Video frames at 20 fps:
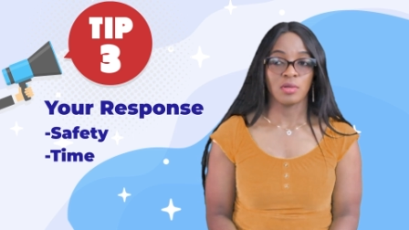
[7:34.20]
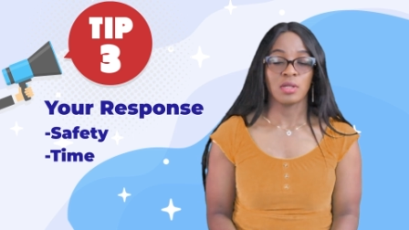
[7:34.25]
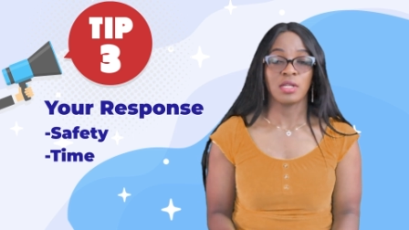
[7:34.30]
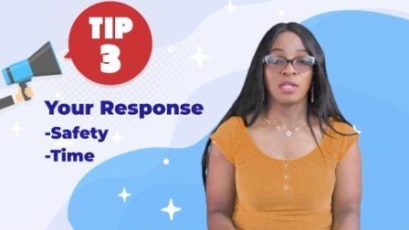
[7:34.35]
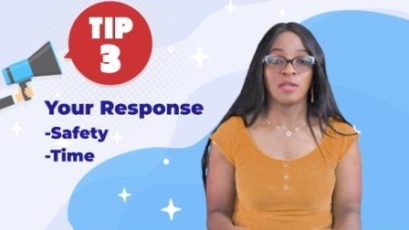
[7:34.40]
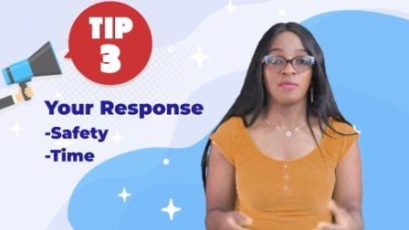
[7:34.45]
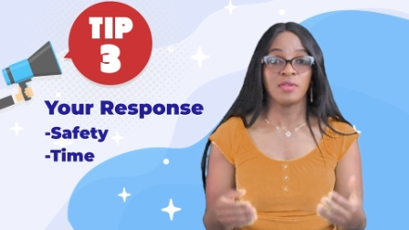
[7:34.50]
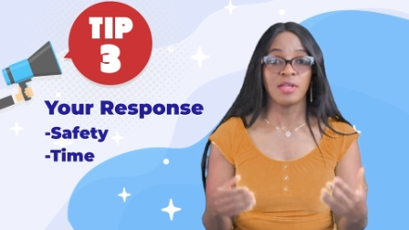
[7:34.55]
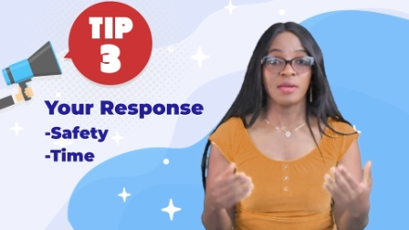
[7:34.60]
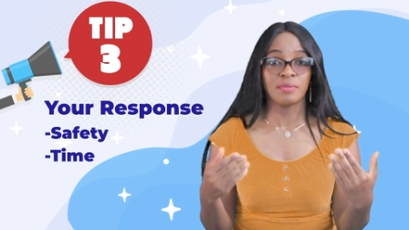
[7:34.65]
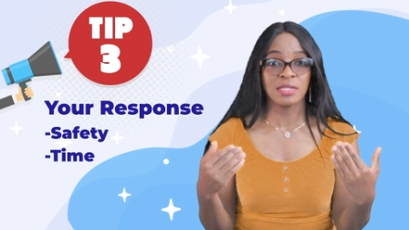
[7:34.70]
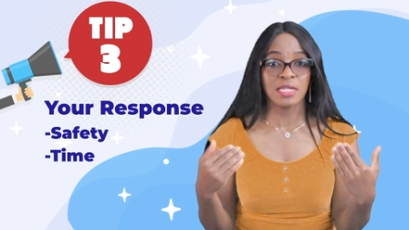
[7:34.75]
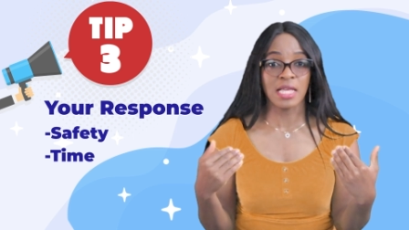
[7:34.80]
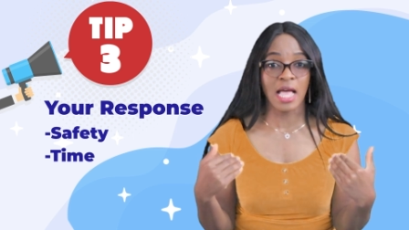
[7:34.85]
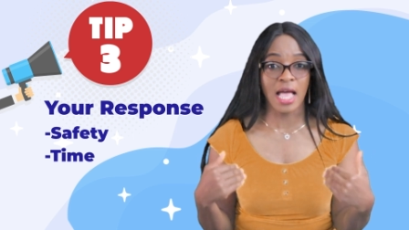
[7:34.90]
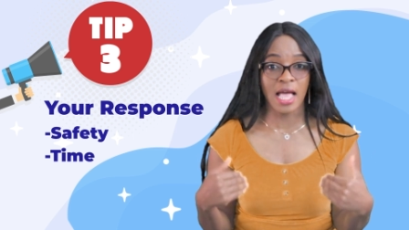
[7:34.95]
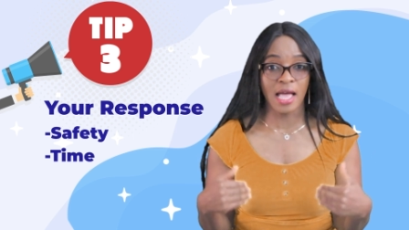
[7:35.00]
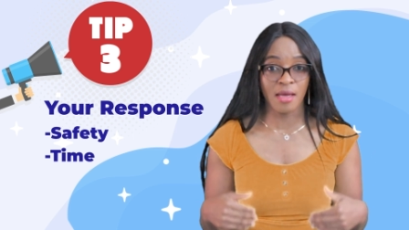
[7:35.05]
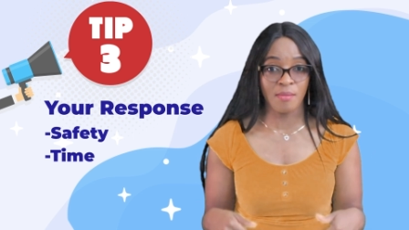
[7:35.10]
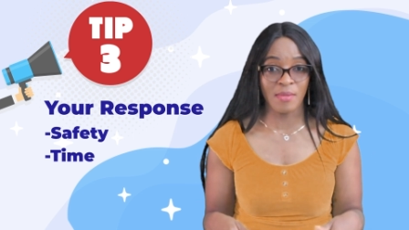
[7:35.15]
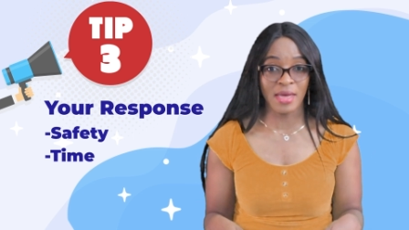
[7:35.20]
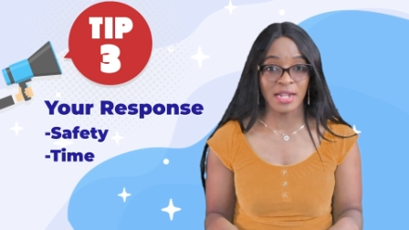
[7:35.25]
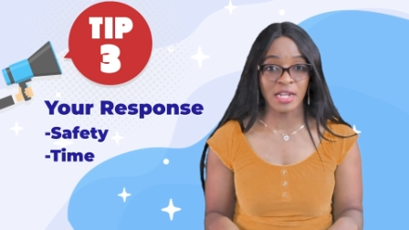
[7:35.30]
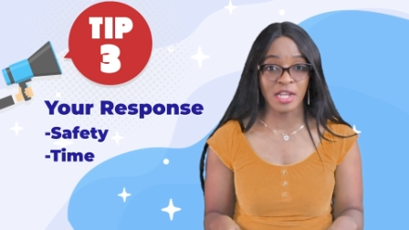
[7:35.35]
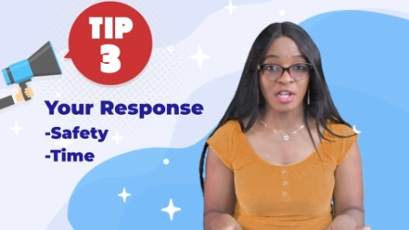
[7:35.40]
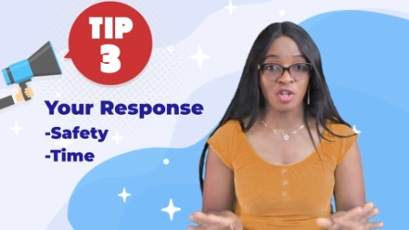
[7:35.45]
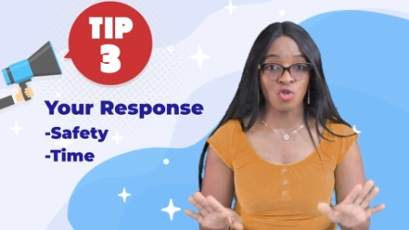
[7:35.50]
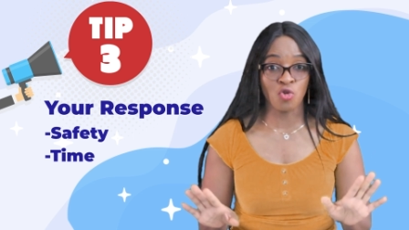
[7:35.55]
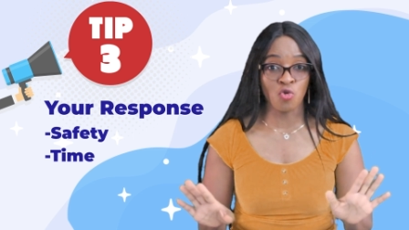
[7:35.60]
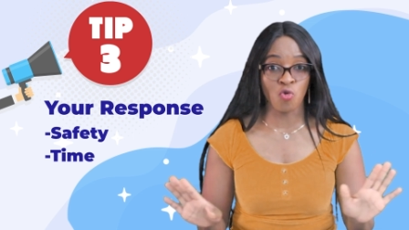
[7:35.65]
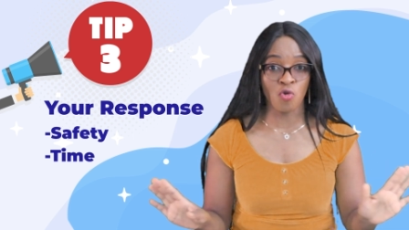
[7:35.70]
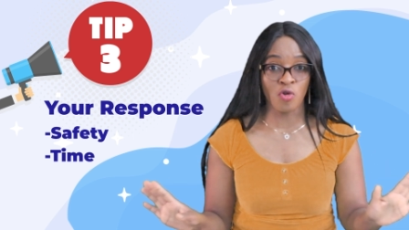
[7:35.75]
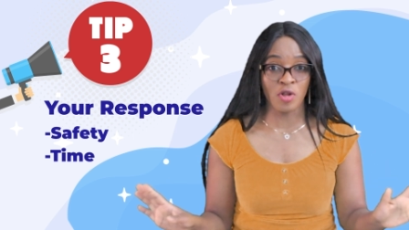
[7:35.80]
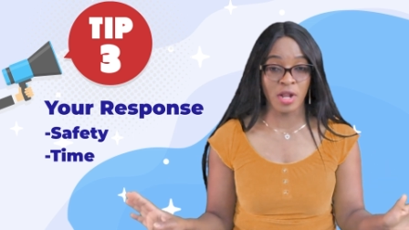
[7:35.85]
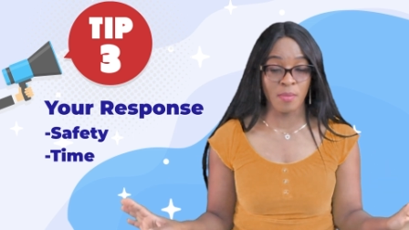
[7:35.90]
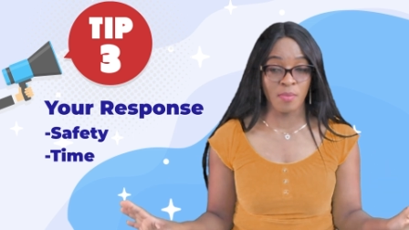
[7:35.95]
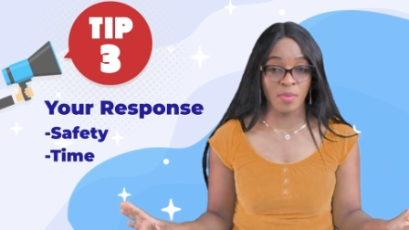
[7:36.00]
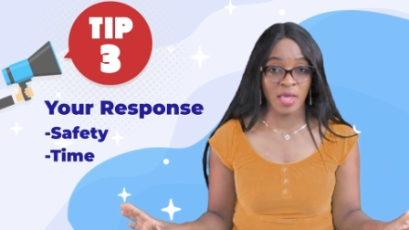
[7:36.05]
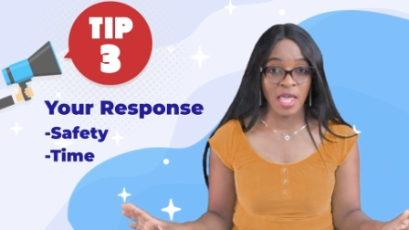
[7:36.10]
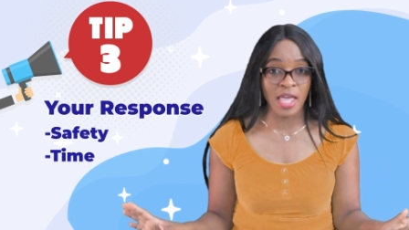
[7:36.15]
Give them time and ignore
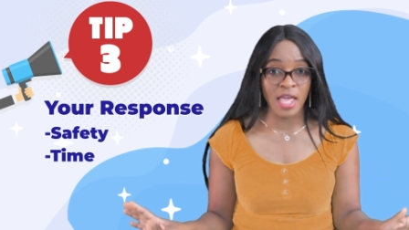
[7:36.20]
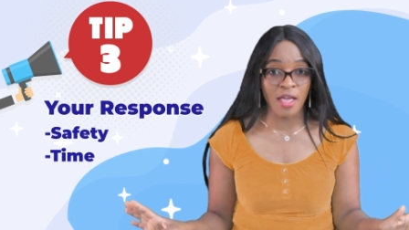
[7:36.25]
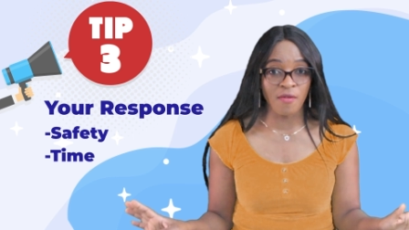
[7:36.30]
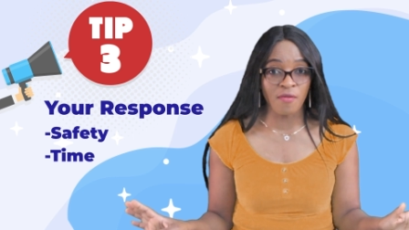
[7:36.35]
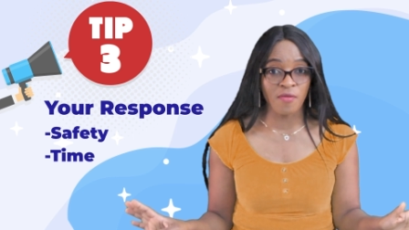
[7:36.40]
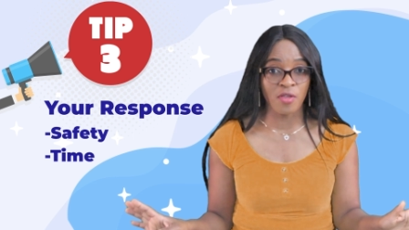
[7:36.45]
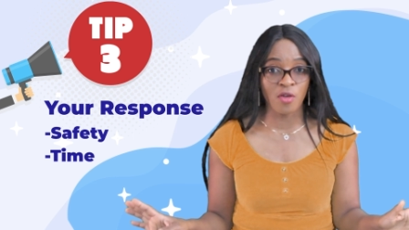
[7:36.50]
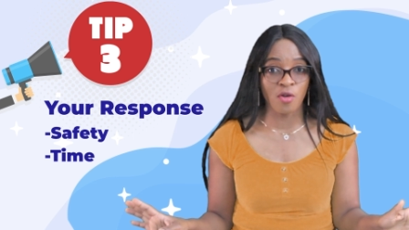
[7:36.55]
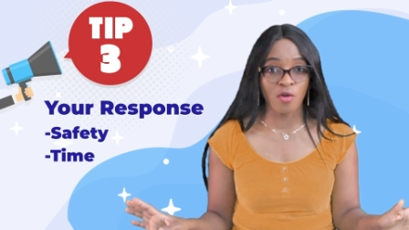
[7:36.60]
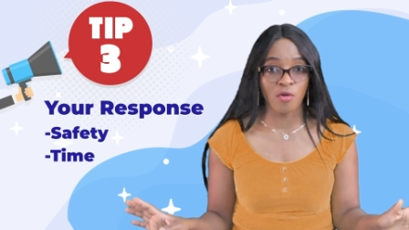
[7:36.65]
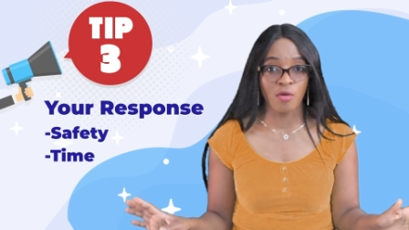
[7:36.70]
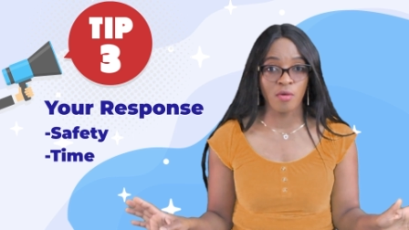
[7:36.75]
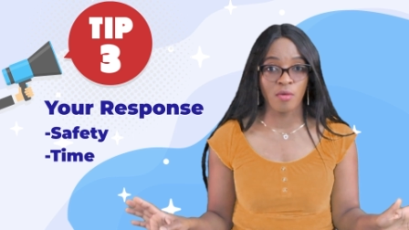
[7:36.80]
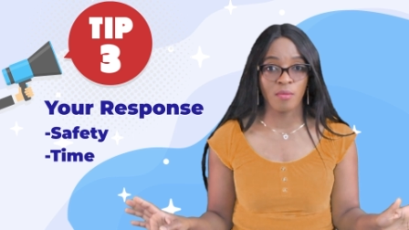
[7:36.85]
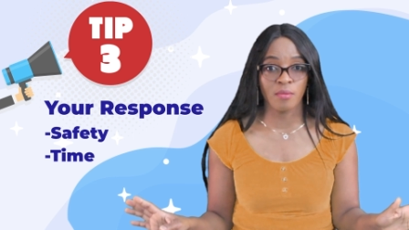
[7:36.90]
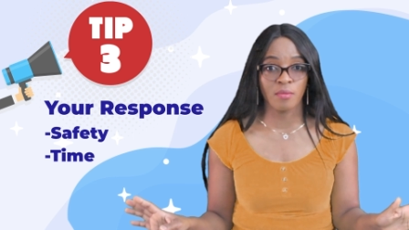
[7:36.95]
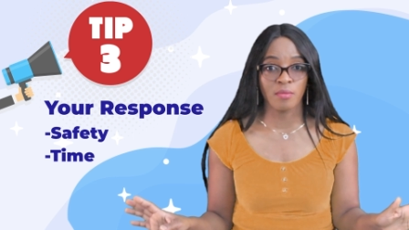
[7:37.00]
the behavior.